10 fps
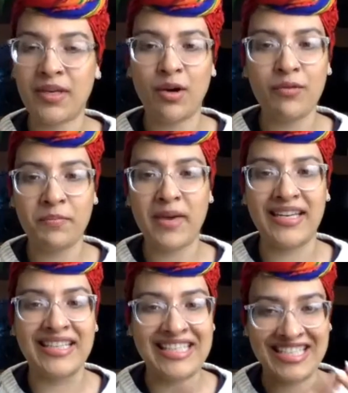of
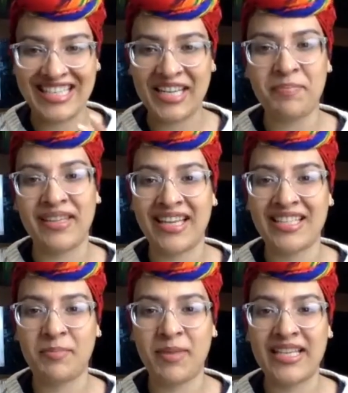men just keeping that
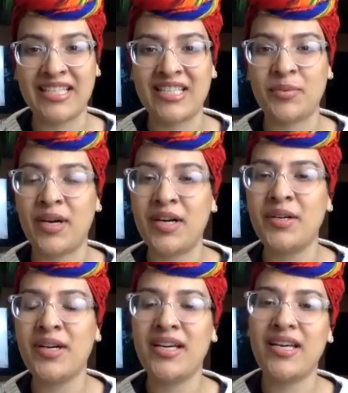space as well.
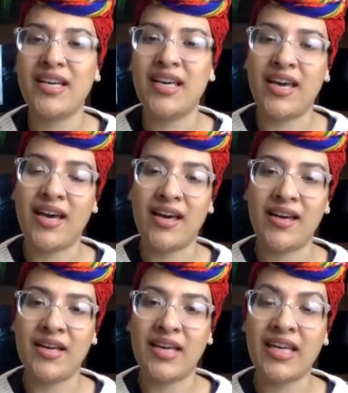
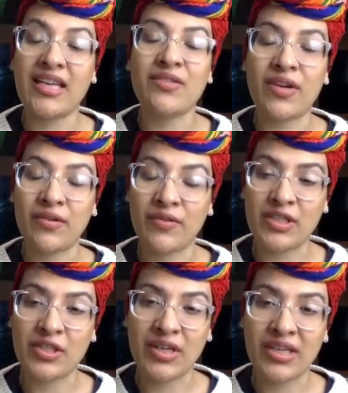It is very
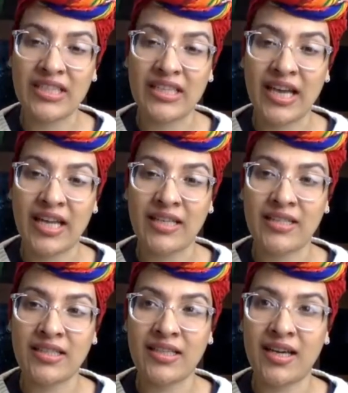frustrating, and
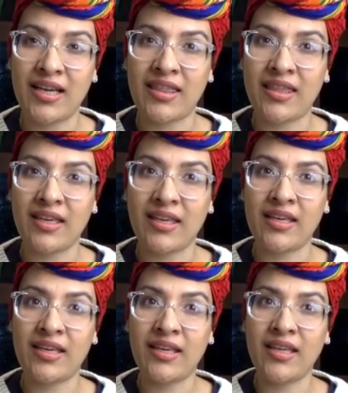I think
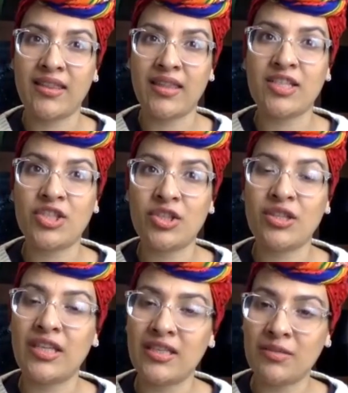
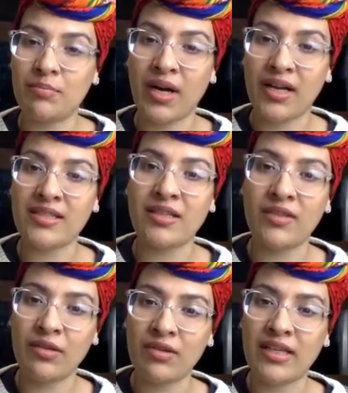these brands, if they
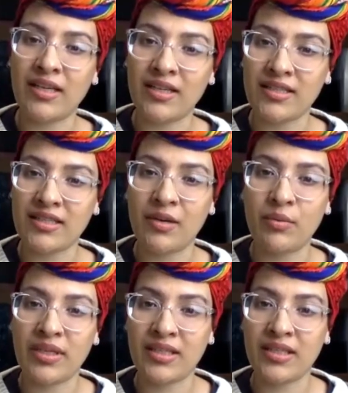really understand what